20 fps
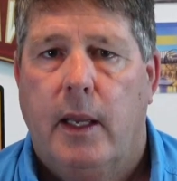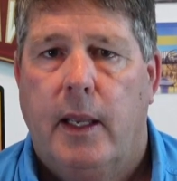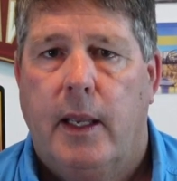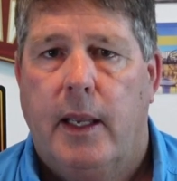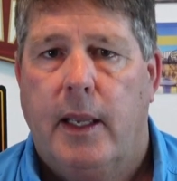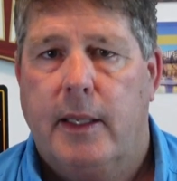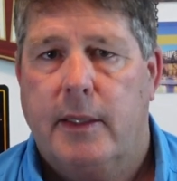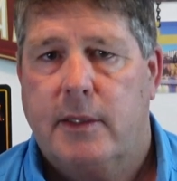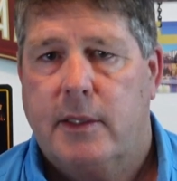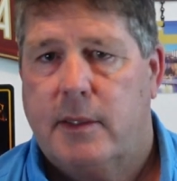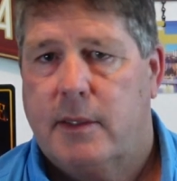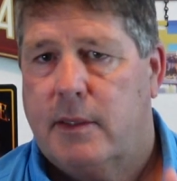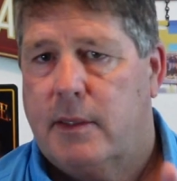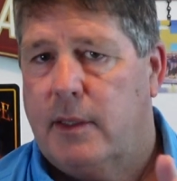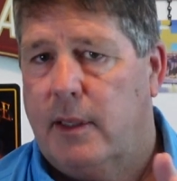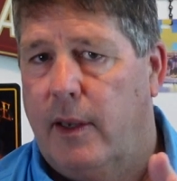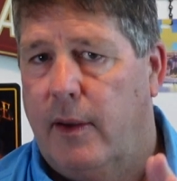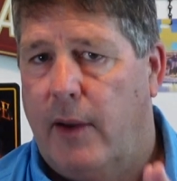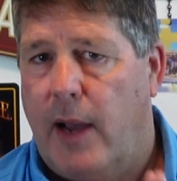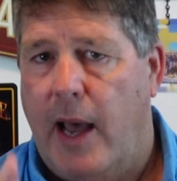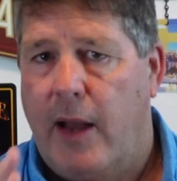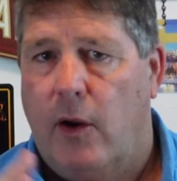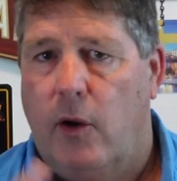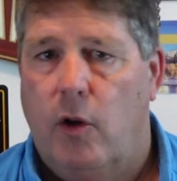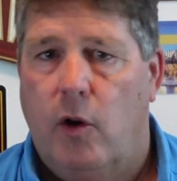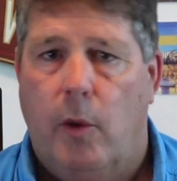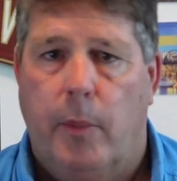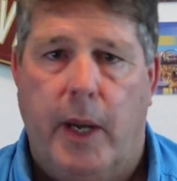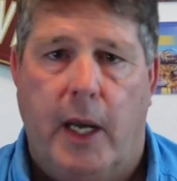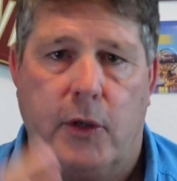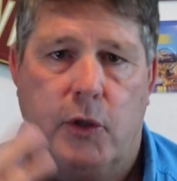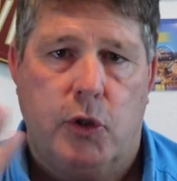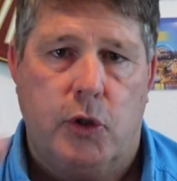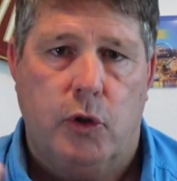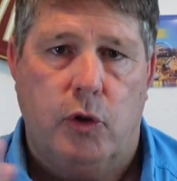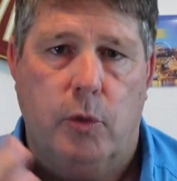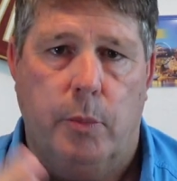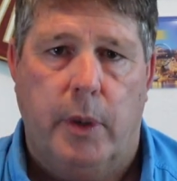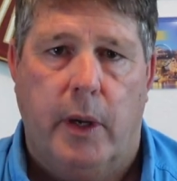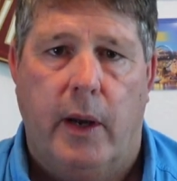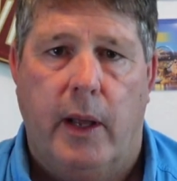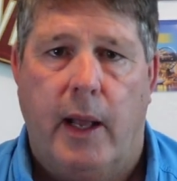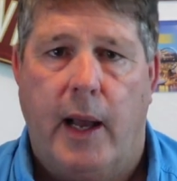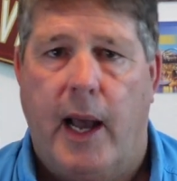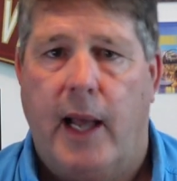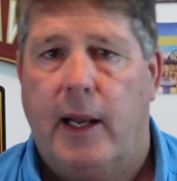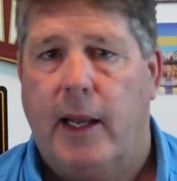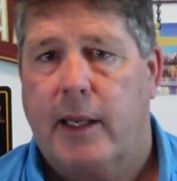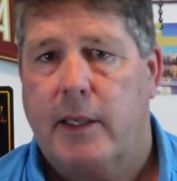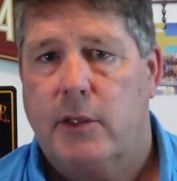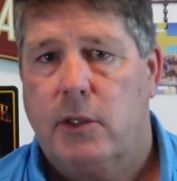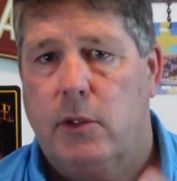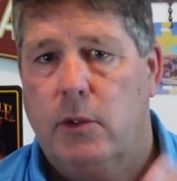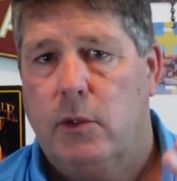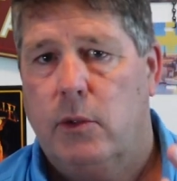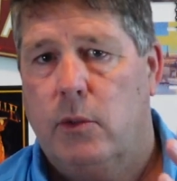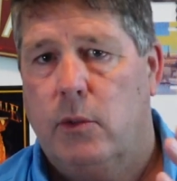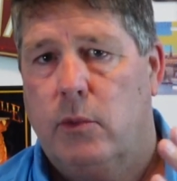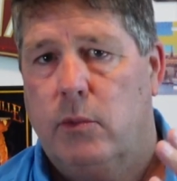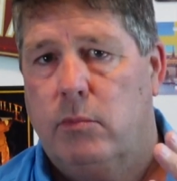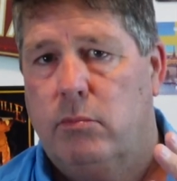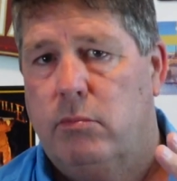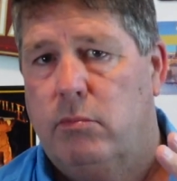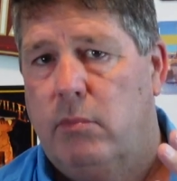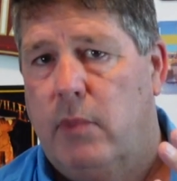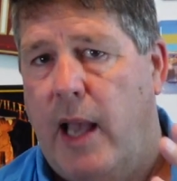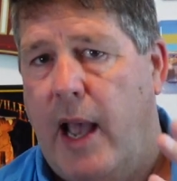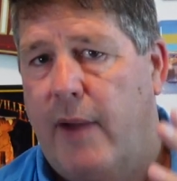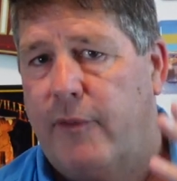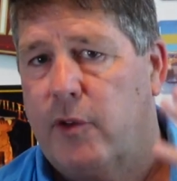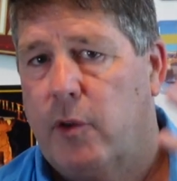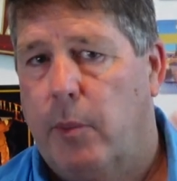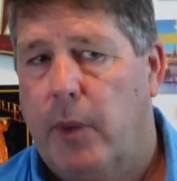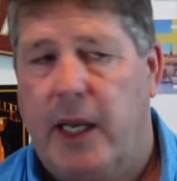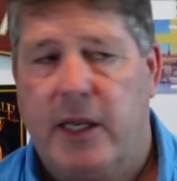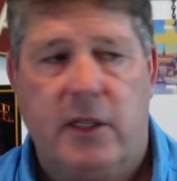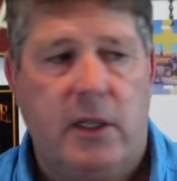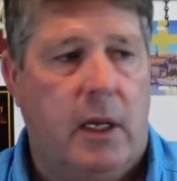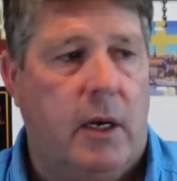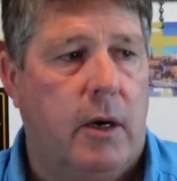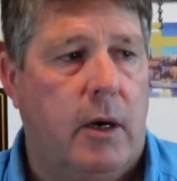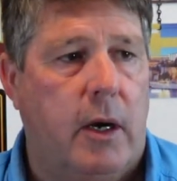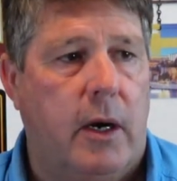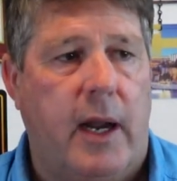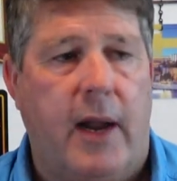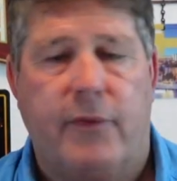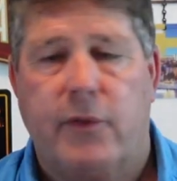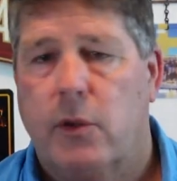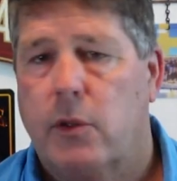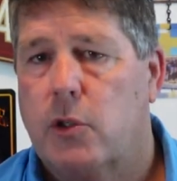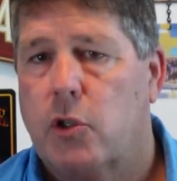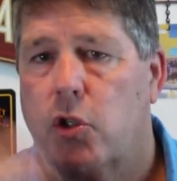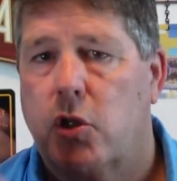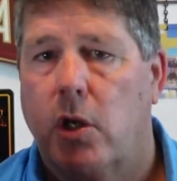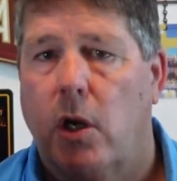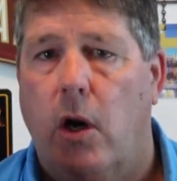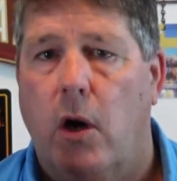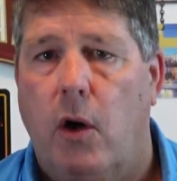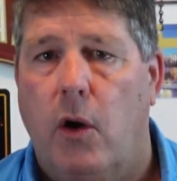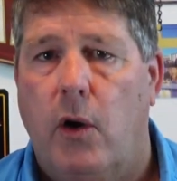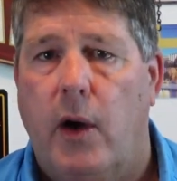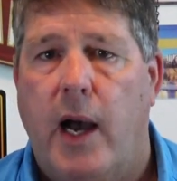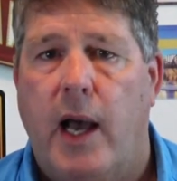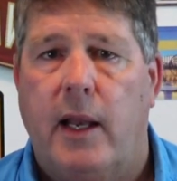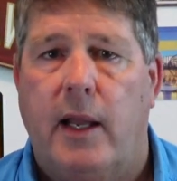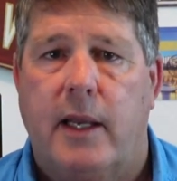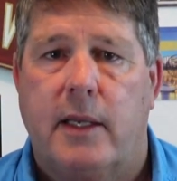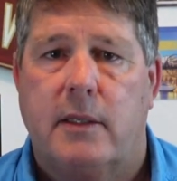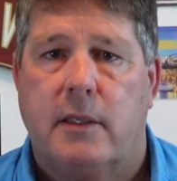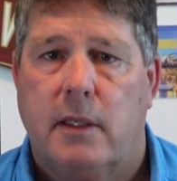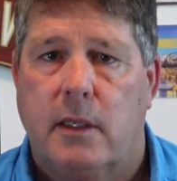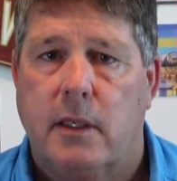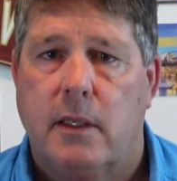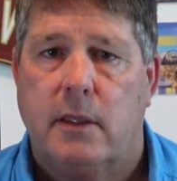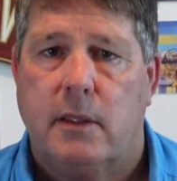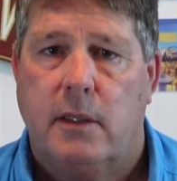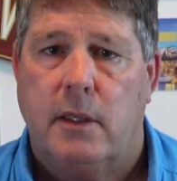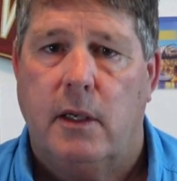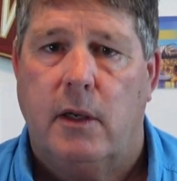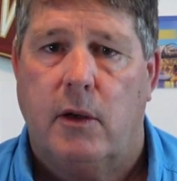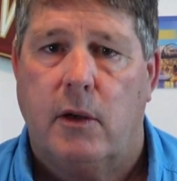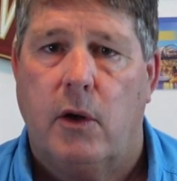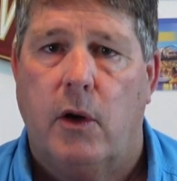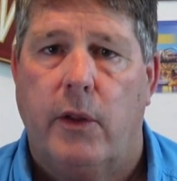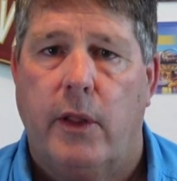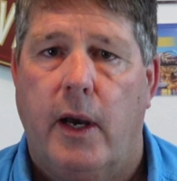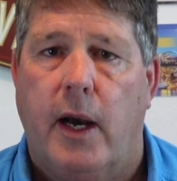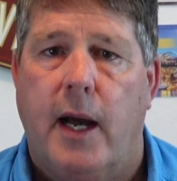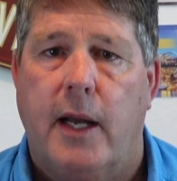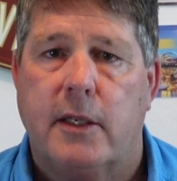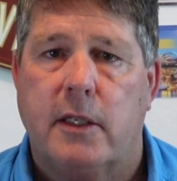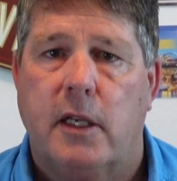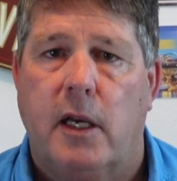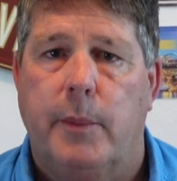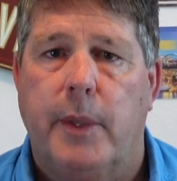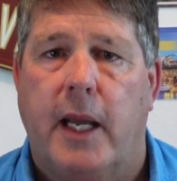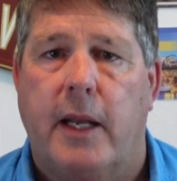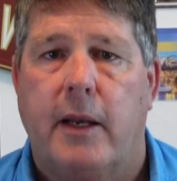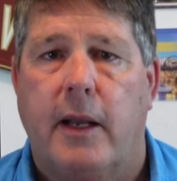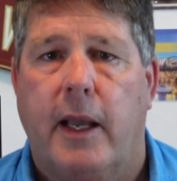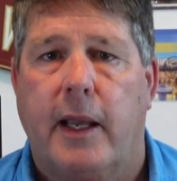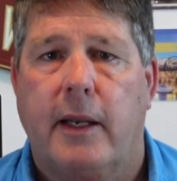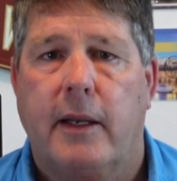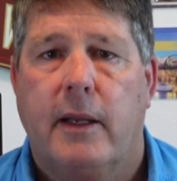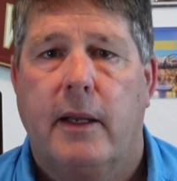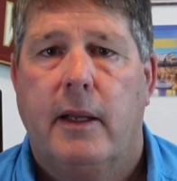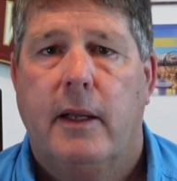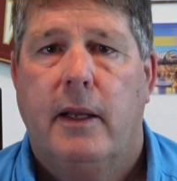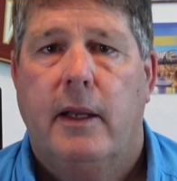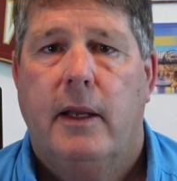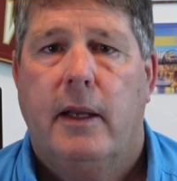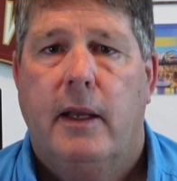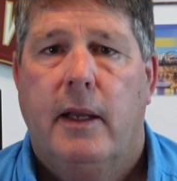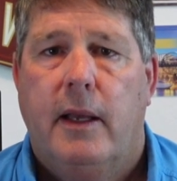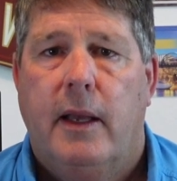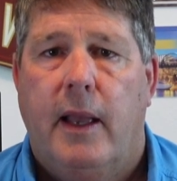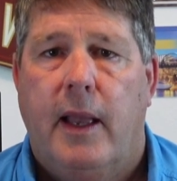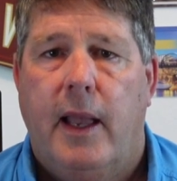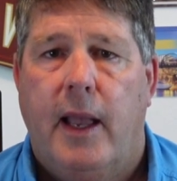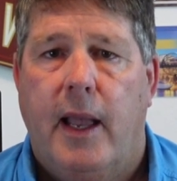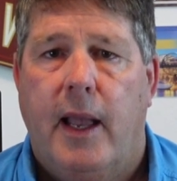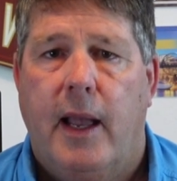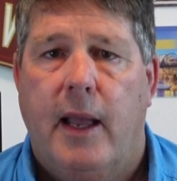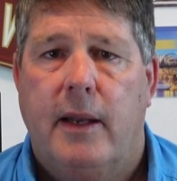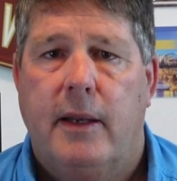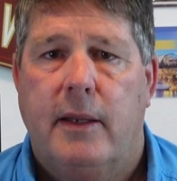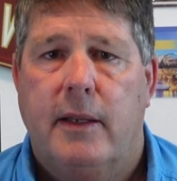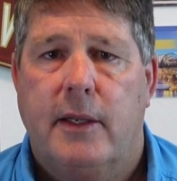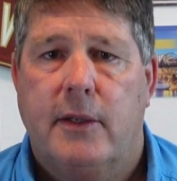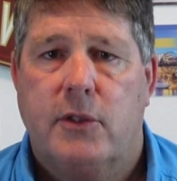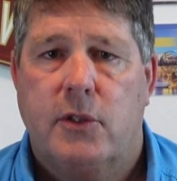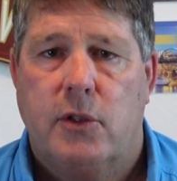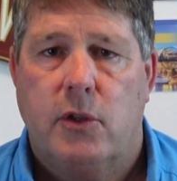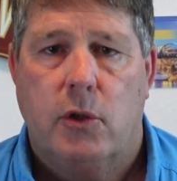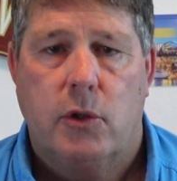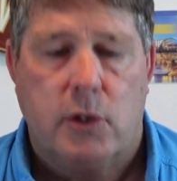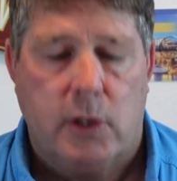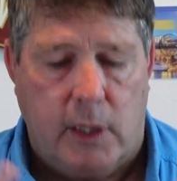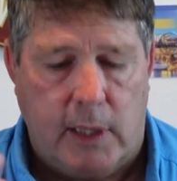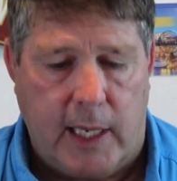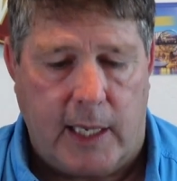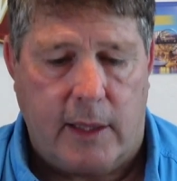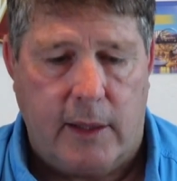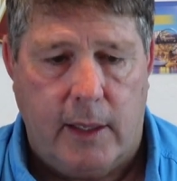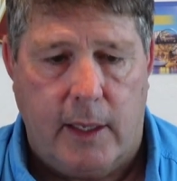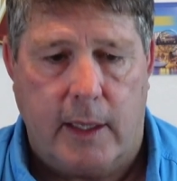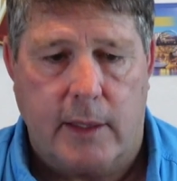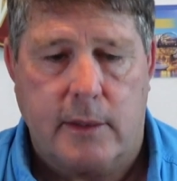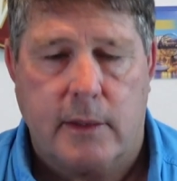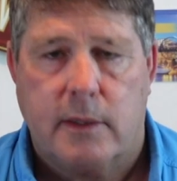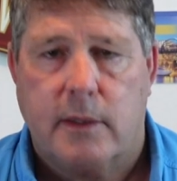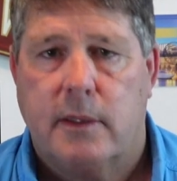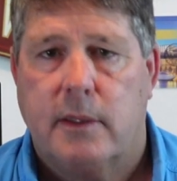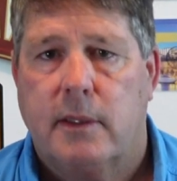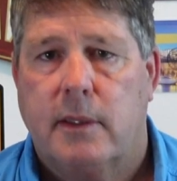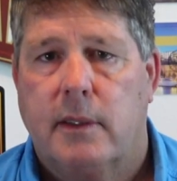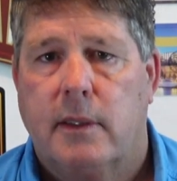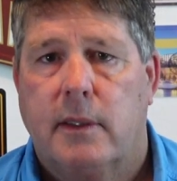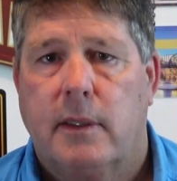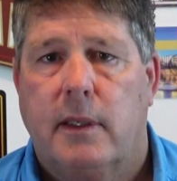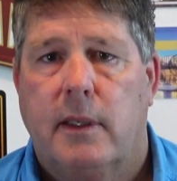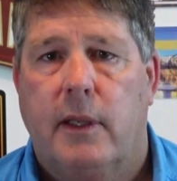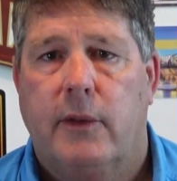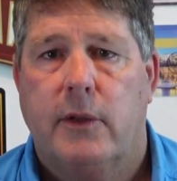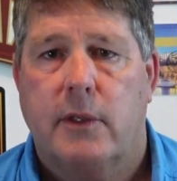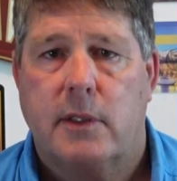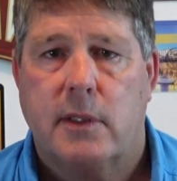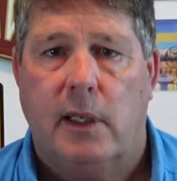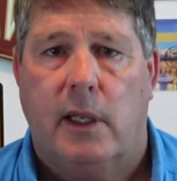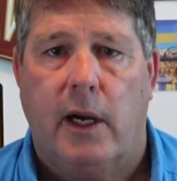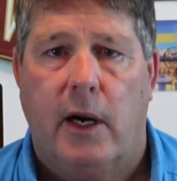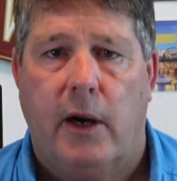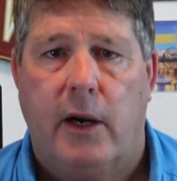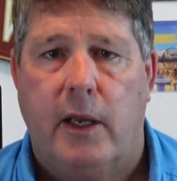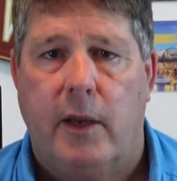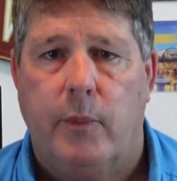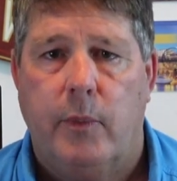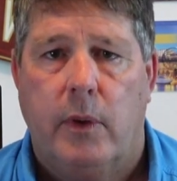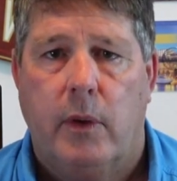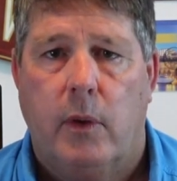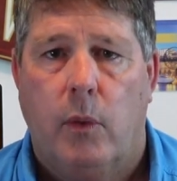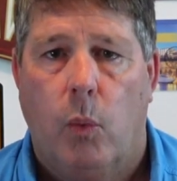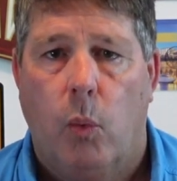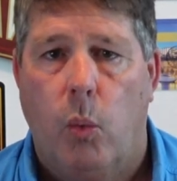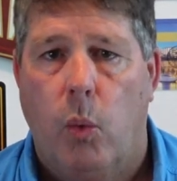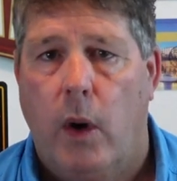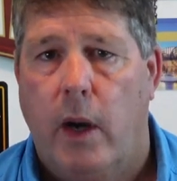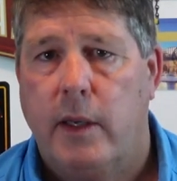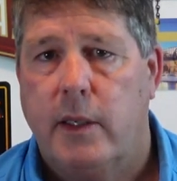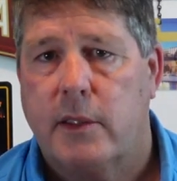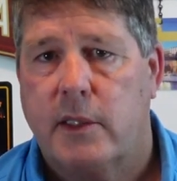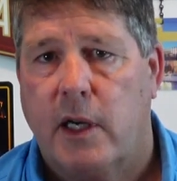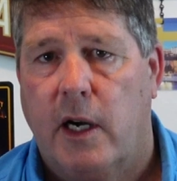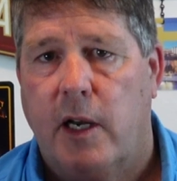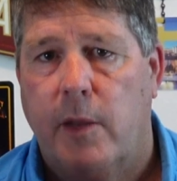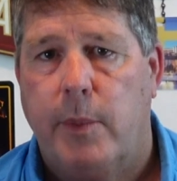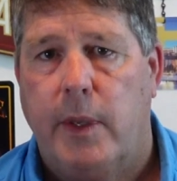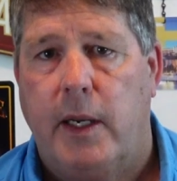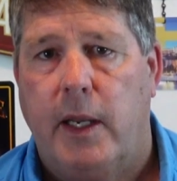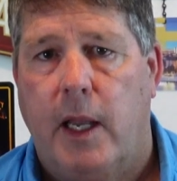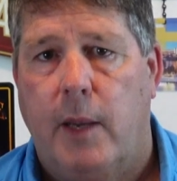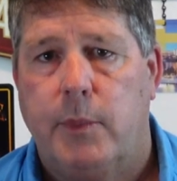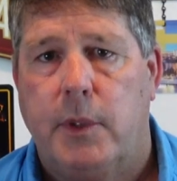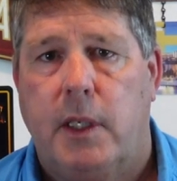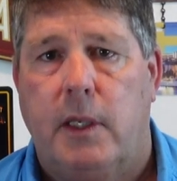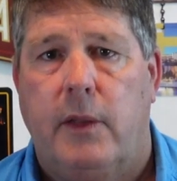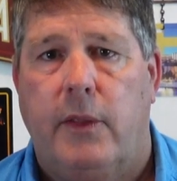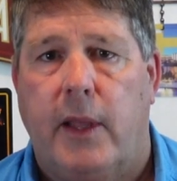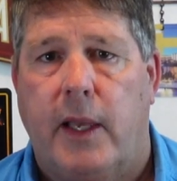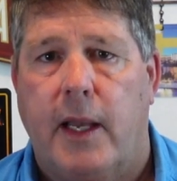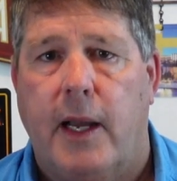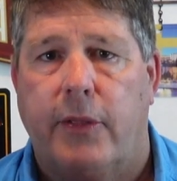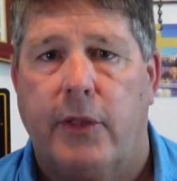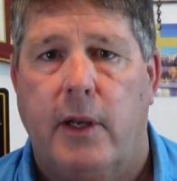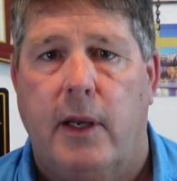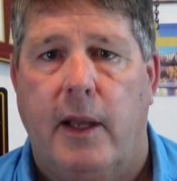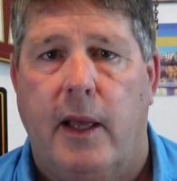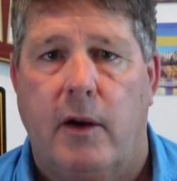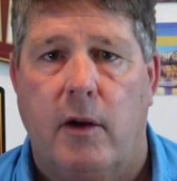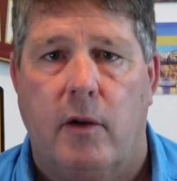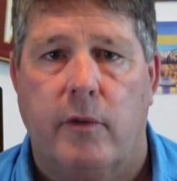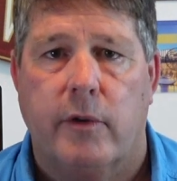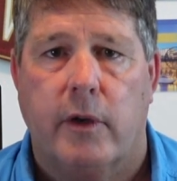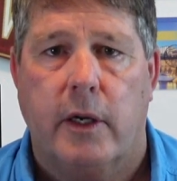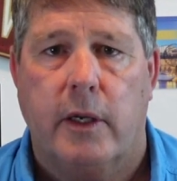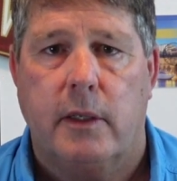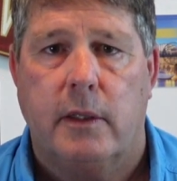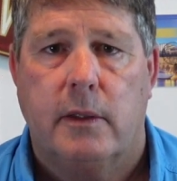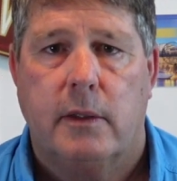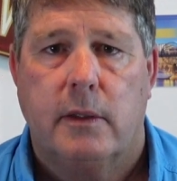I don't know about you, but I like to, after my dinner, after the show, I like to, go to the hot tub at night. And it's usually like this. In the solarium, one has already been emptied and they got the net over it.